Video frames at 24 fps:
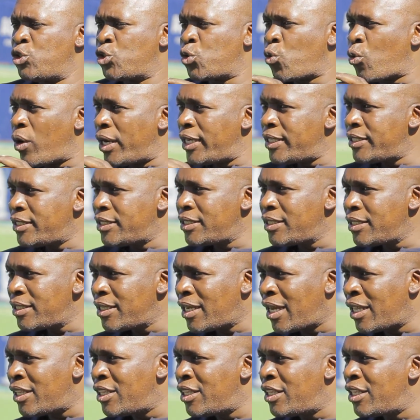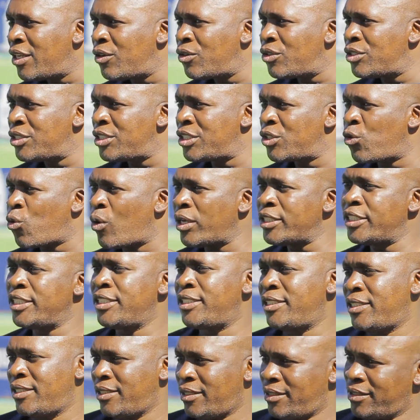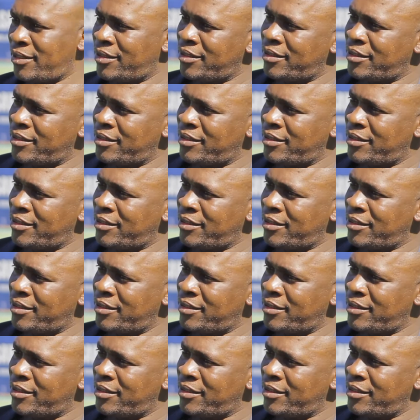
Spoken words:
quality and there was quantity.